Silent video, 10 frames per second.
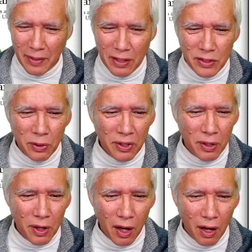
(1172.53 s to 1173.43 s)
So
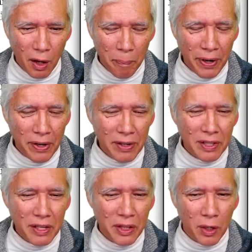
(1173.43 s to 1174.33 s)
there
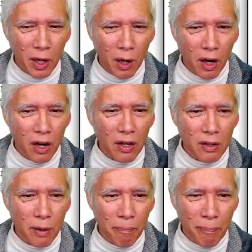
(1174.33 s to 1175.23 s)
are
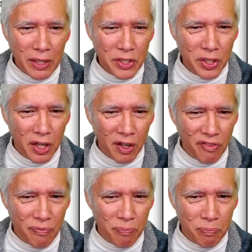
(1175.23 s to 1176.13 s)
a bunch
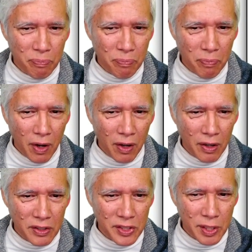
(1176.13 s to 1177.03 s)
of
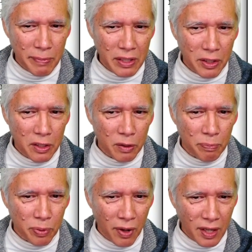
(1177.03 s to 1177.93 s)
simulator
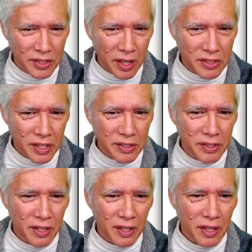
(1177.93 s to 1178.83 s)
processes
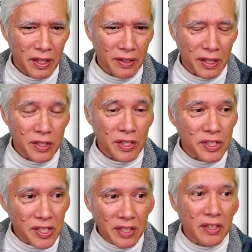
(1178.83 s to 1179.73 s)
that just
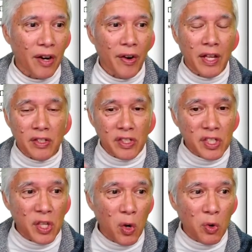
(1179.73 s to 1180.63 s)
sit there and
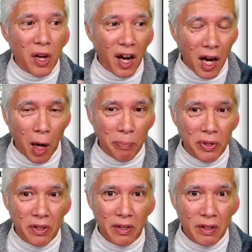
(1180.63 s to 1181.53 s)
soak up
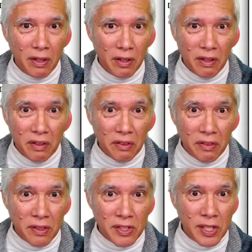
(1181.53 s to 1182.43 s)

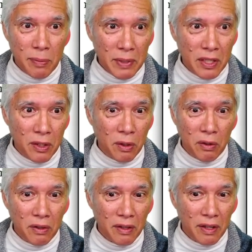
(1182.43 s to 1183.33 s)
the CPU.
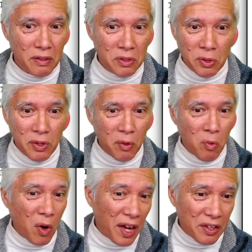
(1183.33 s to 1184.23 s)
Doing
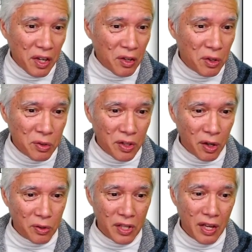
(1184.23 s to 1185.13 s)
what? Who
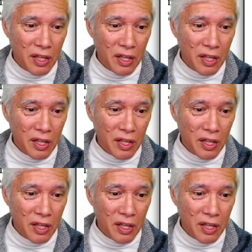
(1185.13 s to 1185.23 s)
knows?